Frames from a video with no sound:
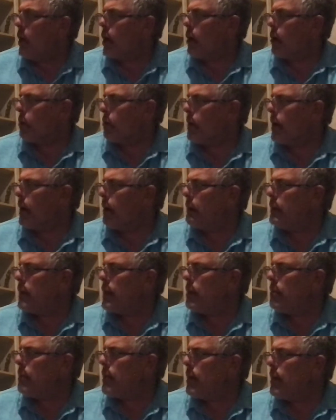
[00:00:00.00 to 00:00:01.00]
Around
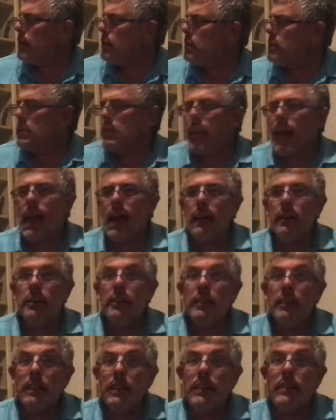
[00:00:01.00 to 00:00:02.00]
them others
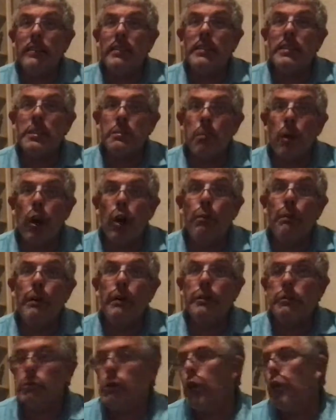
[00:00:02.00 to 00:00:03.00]
gathered in a small
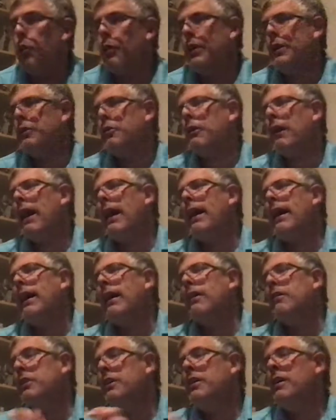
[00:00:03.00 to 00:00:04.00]
but growing crowd.
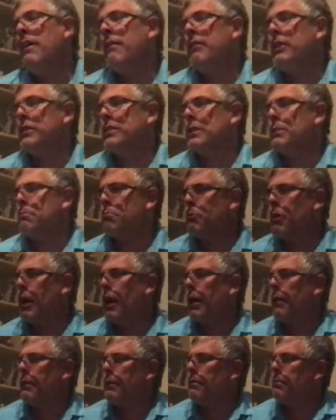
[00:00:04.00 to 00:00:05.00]
There's a
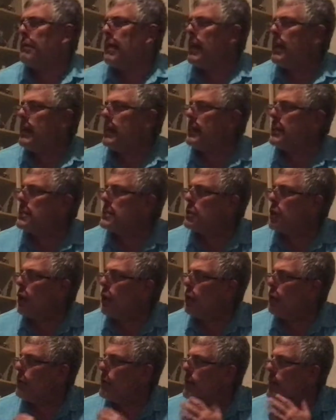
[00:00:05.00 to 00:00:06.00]
problem that needs
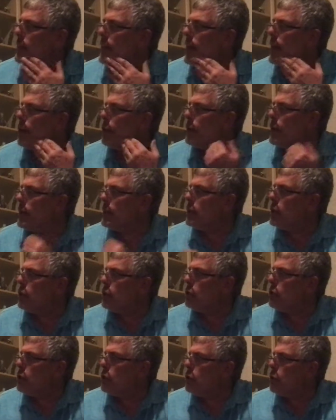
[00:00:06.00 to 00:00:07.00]
solving and we don't
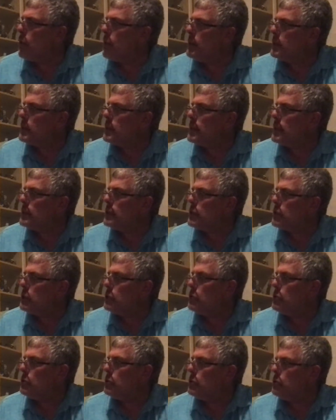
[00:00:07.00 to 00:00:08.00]
know what to
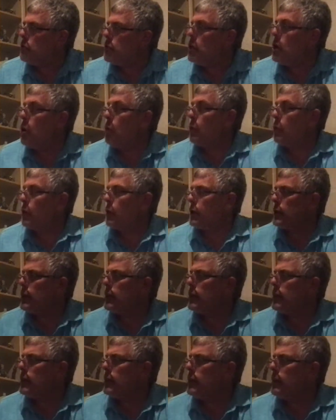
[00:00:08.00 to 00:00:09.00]
do. We're
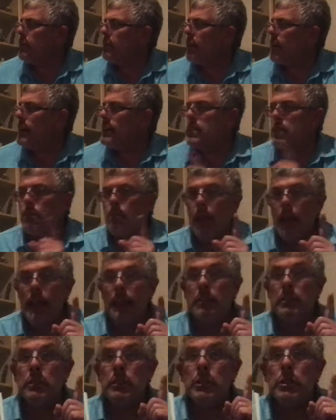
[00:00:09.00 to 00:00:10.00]
gonna find some
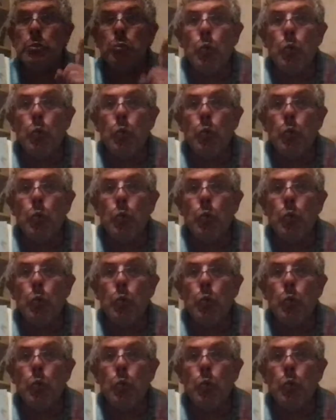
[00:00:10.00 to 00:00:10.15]
answers.